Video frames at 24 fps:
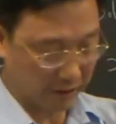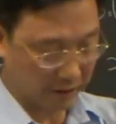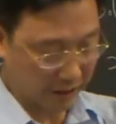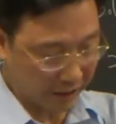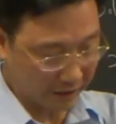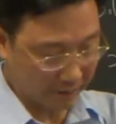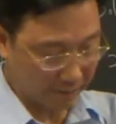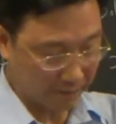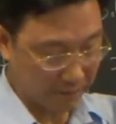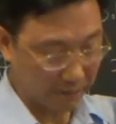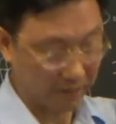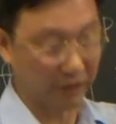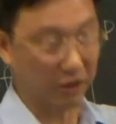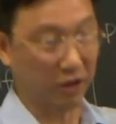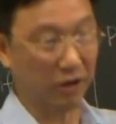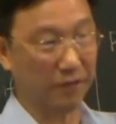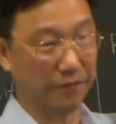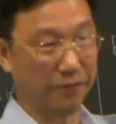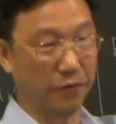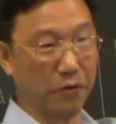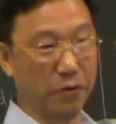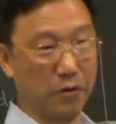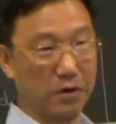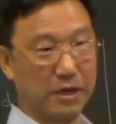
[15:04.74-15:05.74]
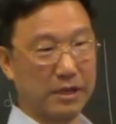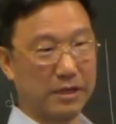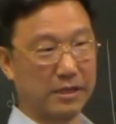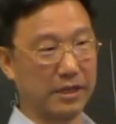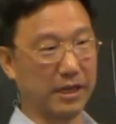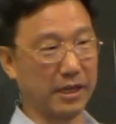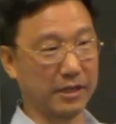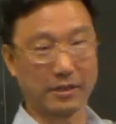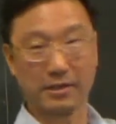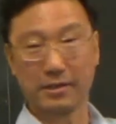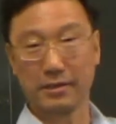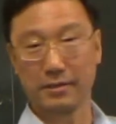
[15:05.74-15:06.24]
saying, therefore,
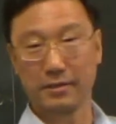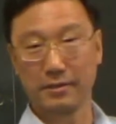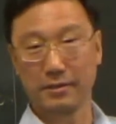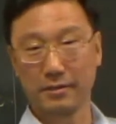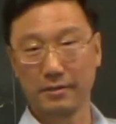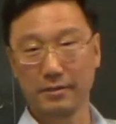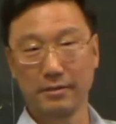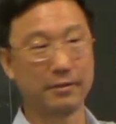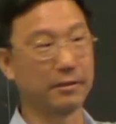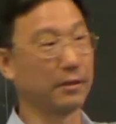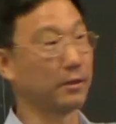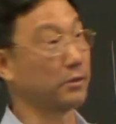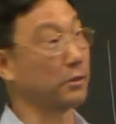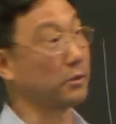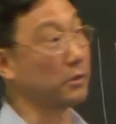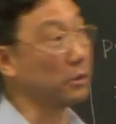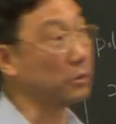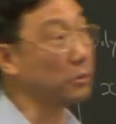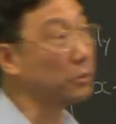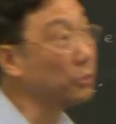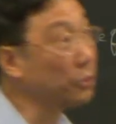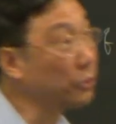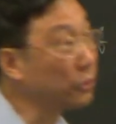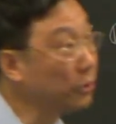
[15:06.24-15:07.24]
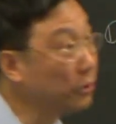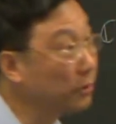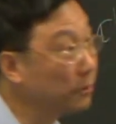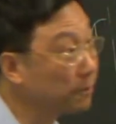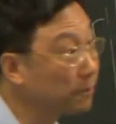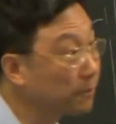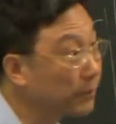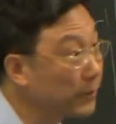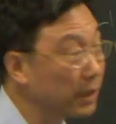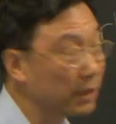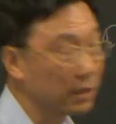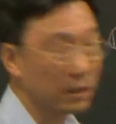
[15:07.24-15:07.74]
yes. So they
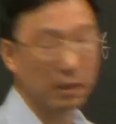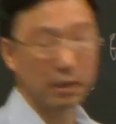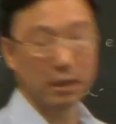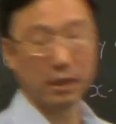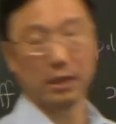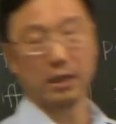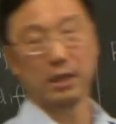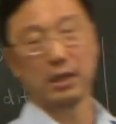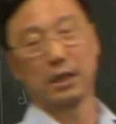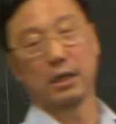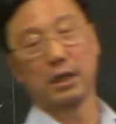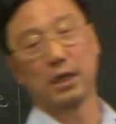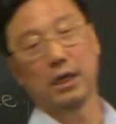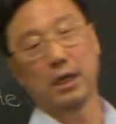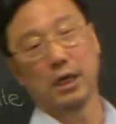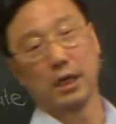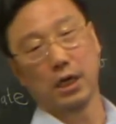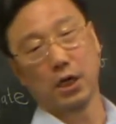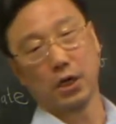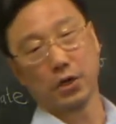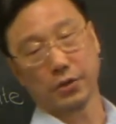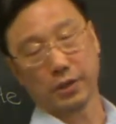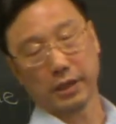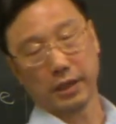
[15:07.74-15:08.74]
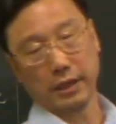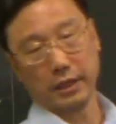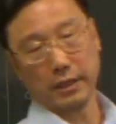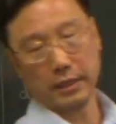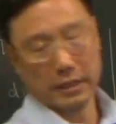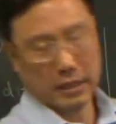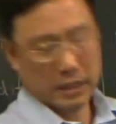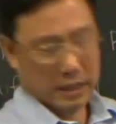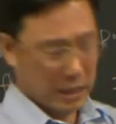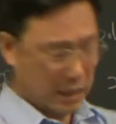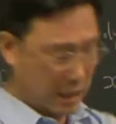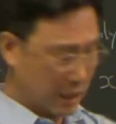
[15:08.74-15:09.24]
do,
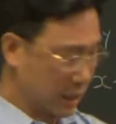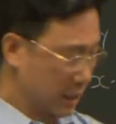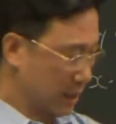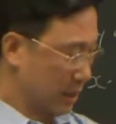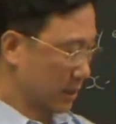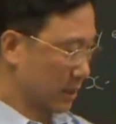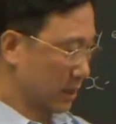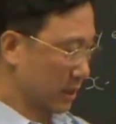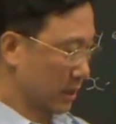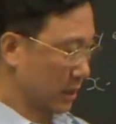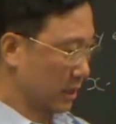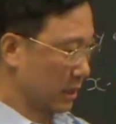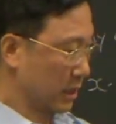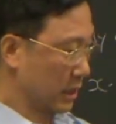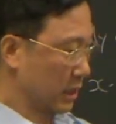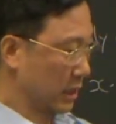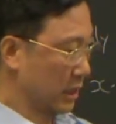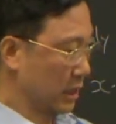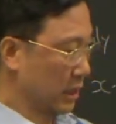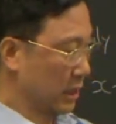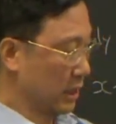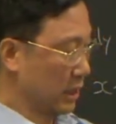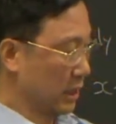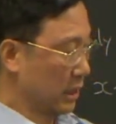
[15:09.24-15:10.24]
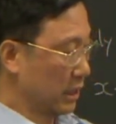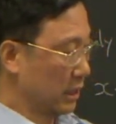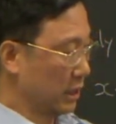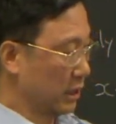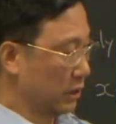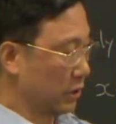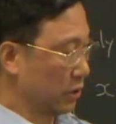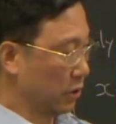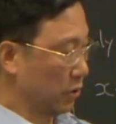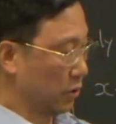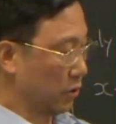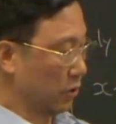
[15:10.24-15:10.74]
okay?
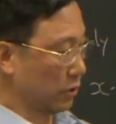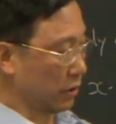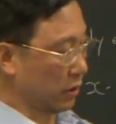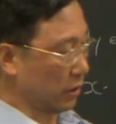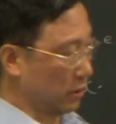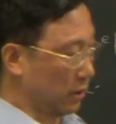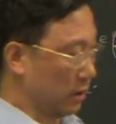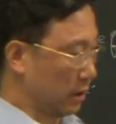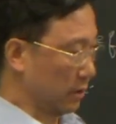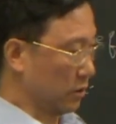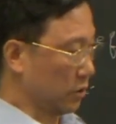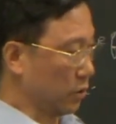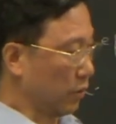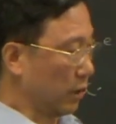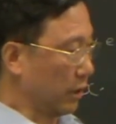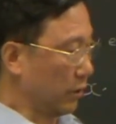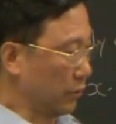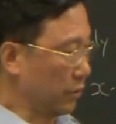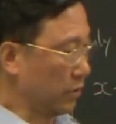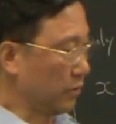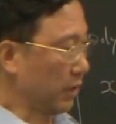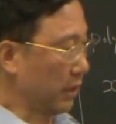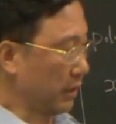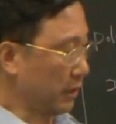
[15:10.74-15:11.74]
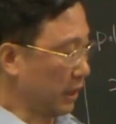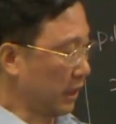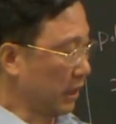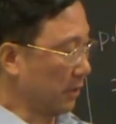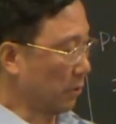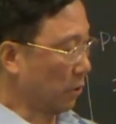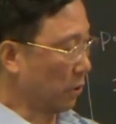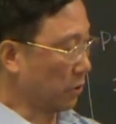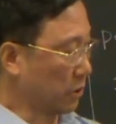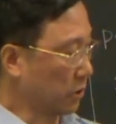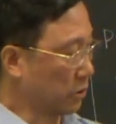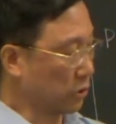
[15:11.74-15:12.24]
So that's the one reason why they have
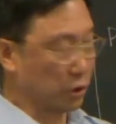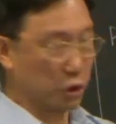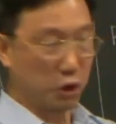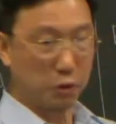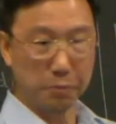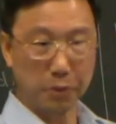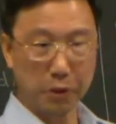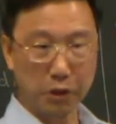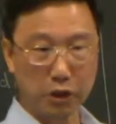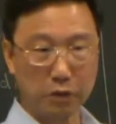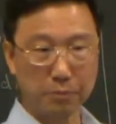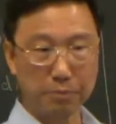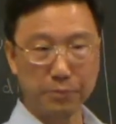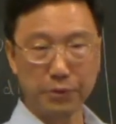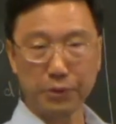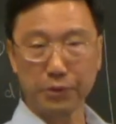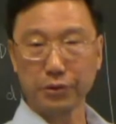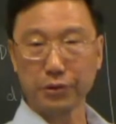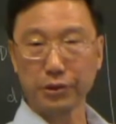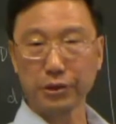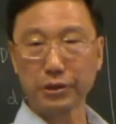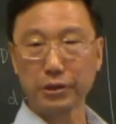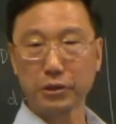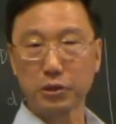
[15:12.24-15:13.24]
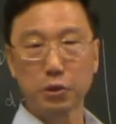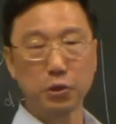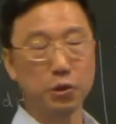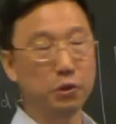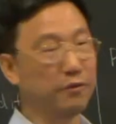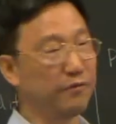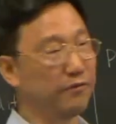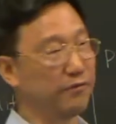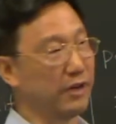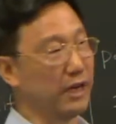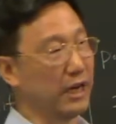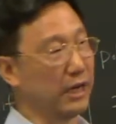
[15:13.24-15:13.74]
also supercomputers
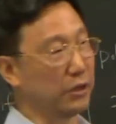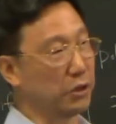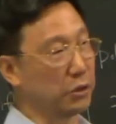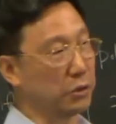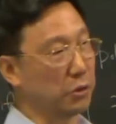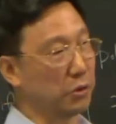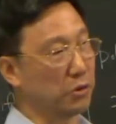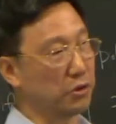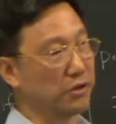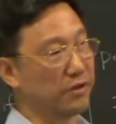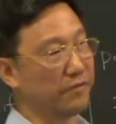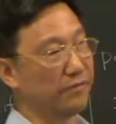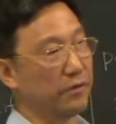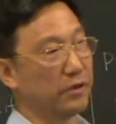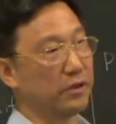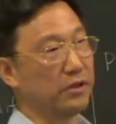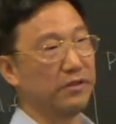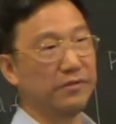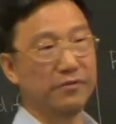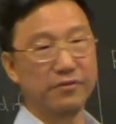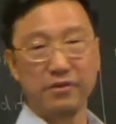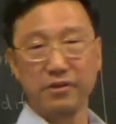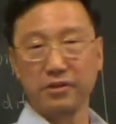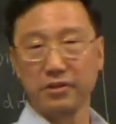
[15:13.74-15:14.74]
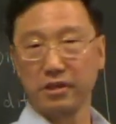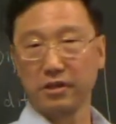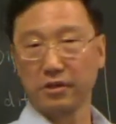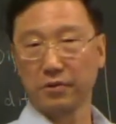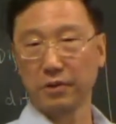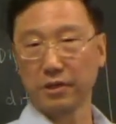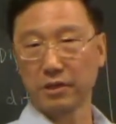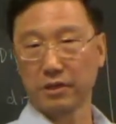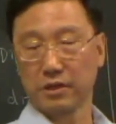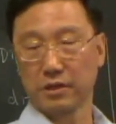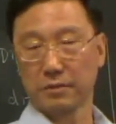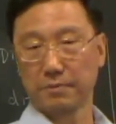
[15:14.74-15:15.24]
to find the solution for differential
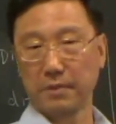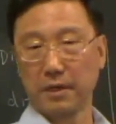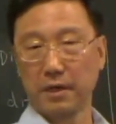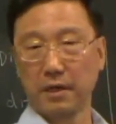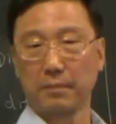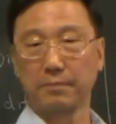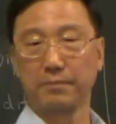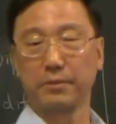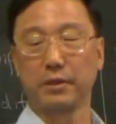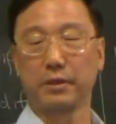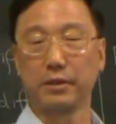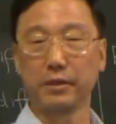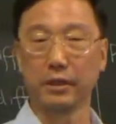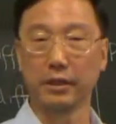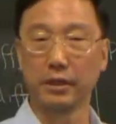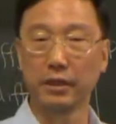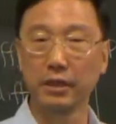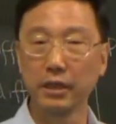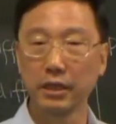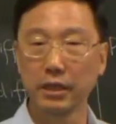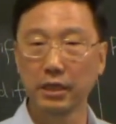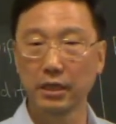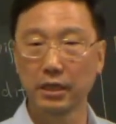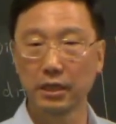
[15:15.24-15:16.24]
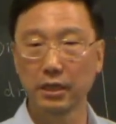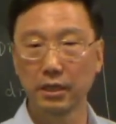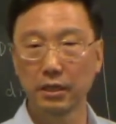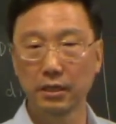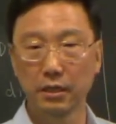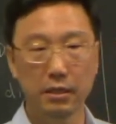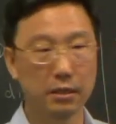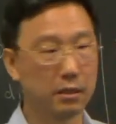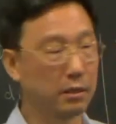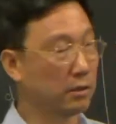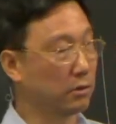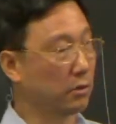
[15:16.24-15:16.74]
questions, PD,
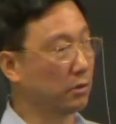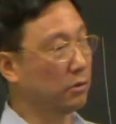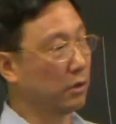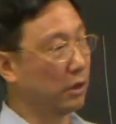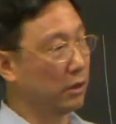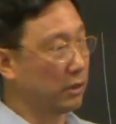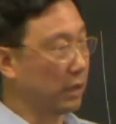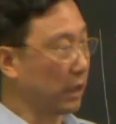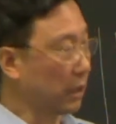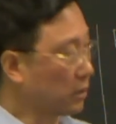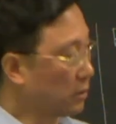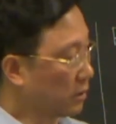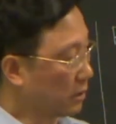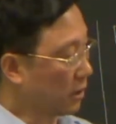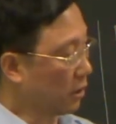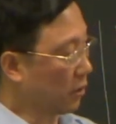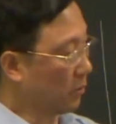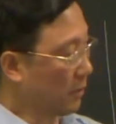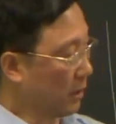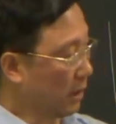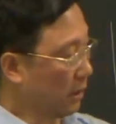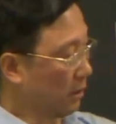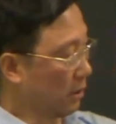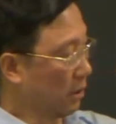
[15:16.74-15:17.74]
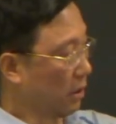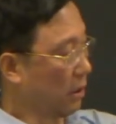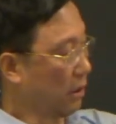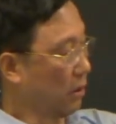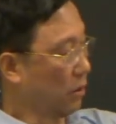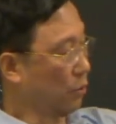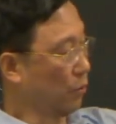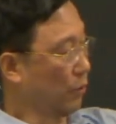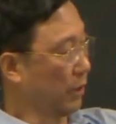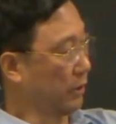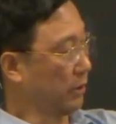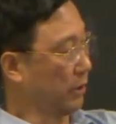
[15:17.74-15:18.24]
so that they can say about,
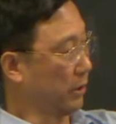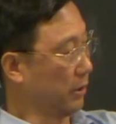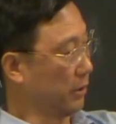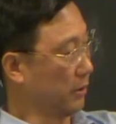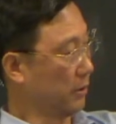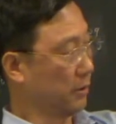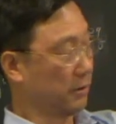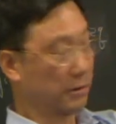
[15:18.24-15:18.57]
oh, whether